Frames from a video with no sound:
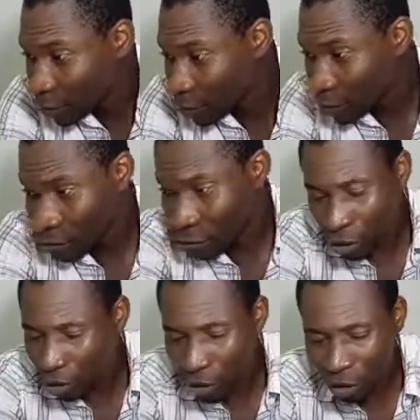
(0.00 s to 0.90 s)
You don't
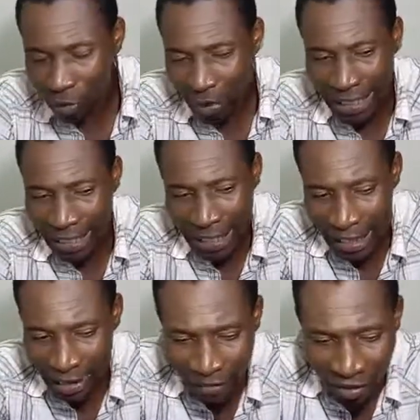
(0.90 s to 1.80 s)
want to be greedy.
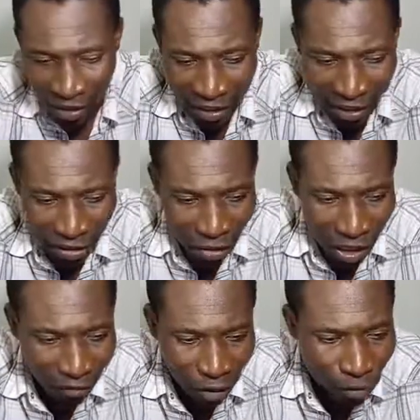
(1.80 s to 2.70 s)
Everything does not have to
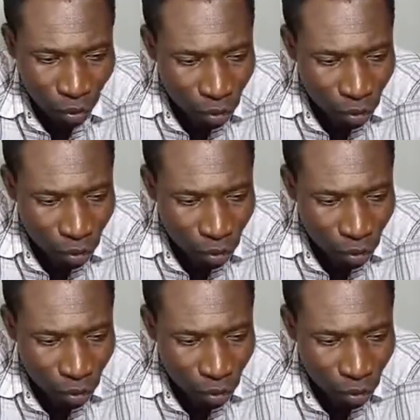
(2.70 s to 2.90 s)
be you.